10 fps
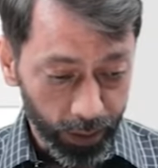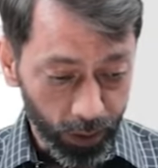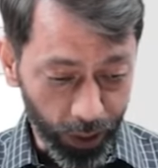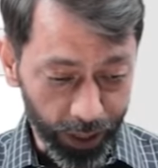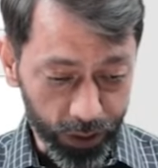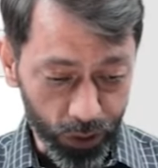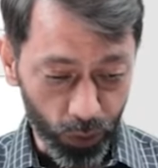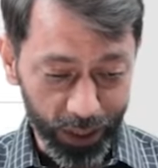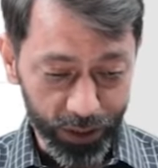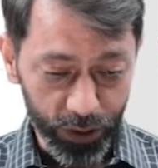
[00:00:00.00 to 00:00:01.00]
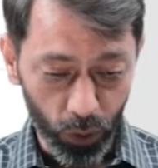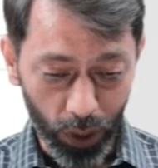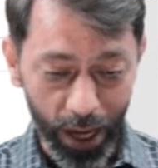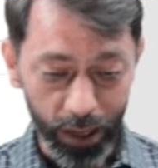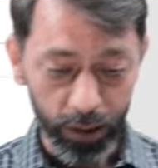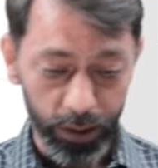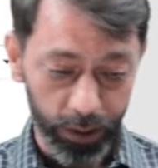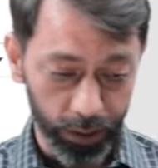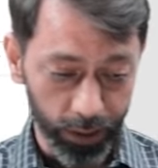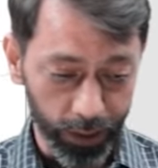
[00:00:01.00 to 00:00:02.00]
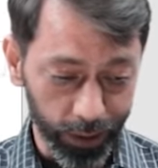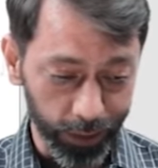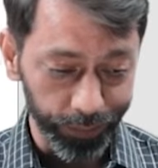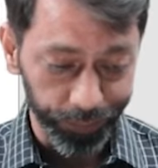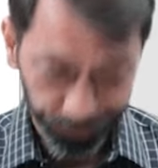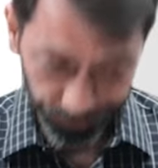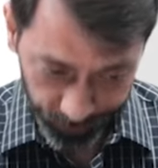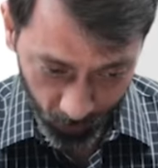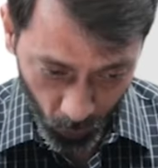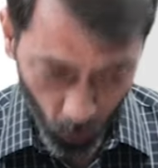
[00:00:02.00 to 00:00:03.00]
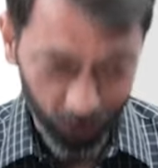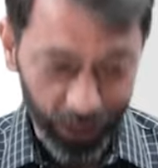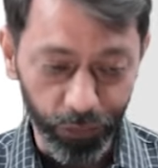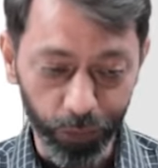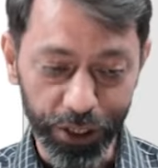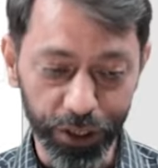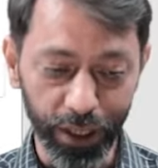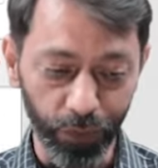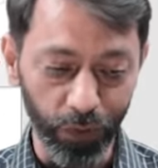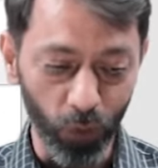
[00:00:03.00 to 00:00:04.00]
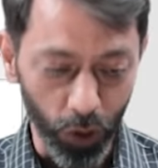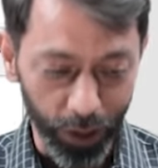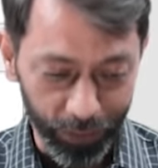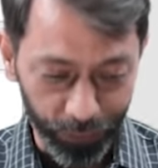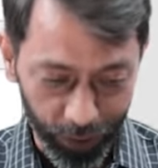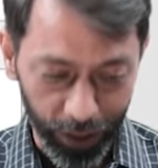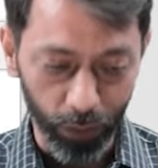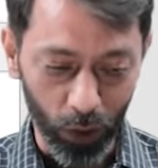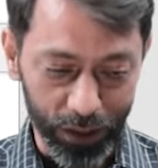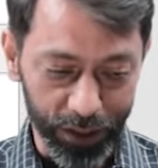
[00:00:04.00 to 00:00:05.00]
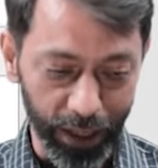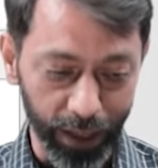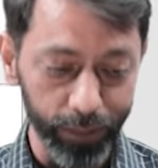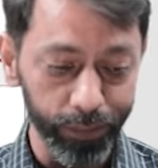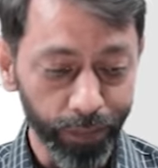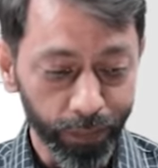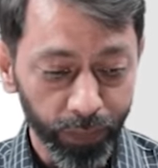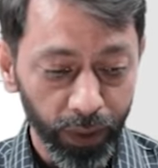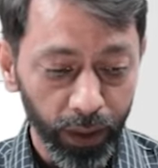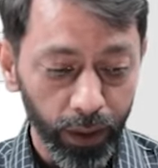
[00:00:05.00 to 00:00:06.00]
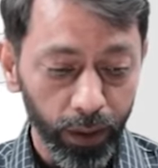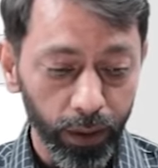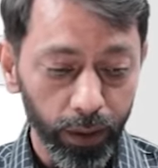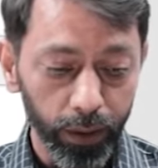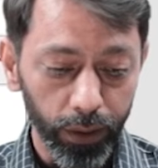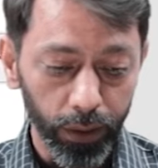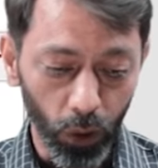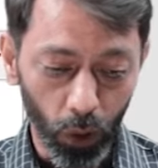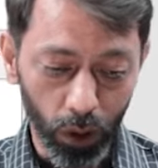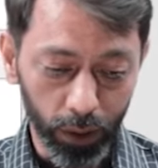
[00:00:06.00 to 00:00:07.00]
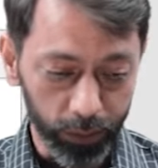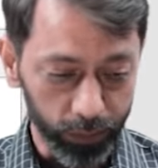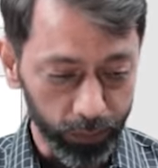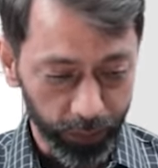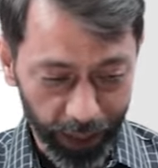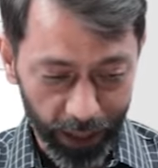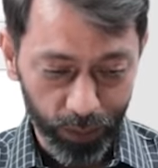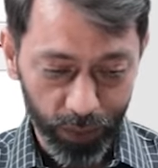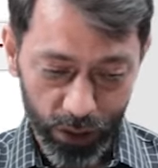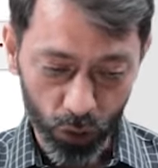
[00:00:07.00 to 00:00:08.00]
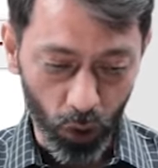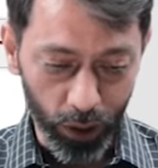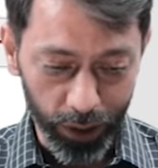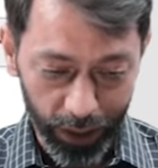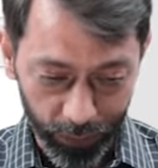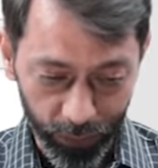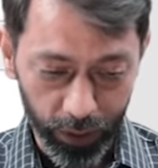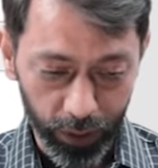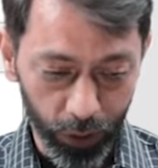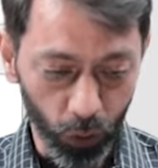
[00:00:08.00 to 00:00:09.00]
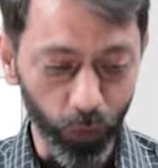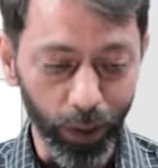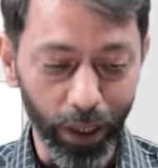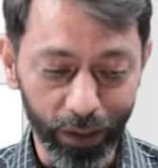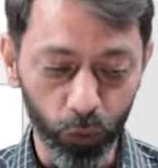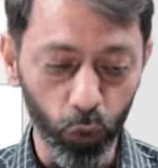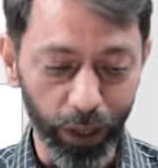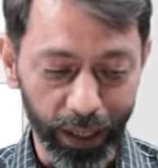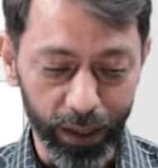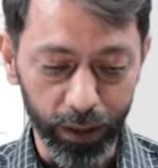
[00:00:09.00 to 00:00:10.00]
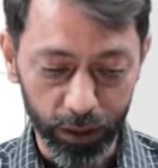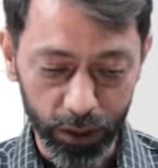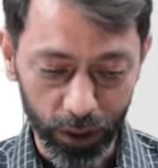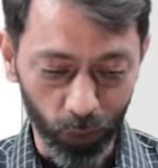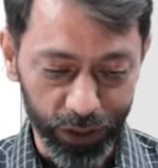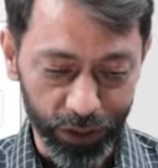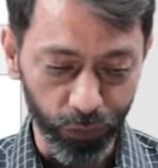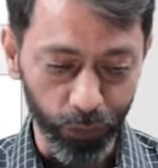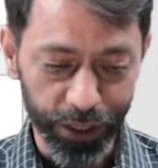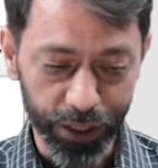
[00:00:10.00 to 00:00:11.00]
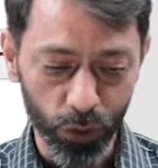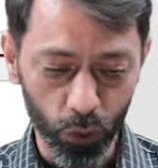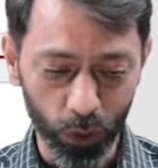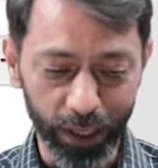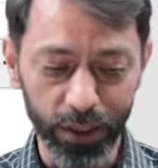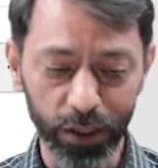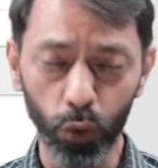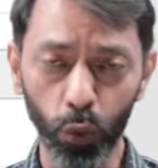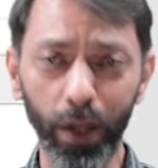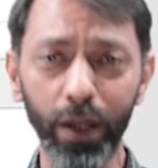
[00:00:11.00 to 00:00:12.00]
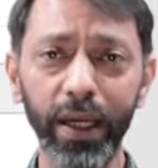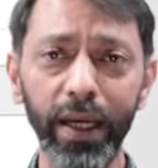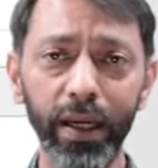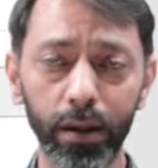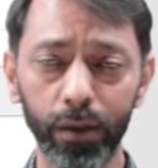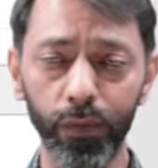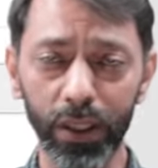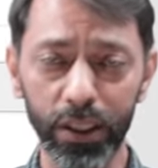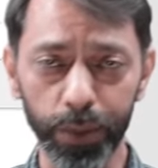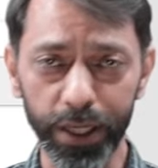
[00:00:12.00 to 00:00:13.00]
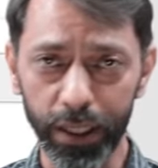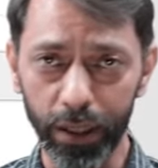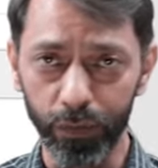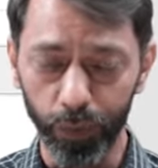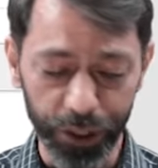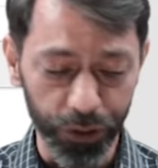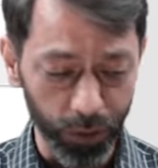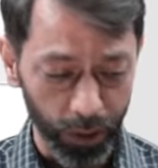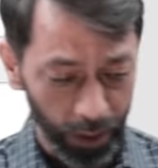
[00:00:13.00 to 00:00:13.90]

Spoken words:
Okay, so let's look at all the information that we've already filled in once again. Your name is already given. You will have to re-enter some of this information. So let's quickly fill this basic information.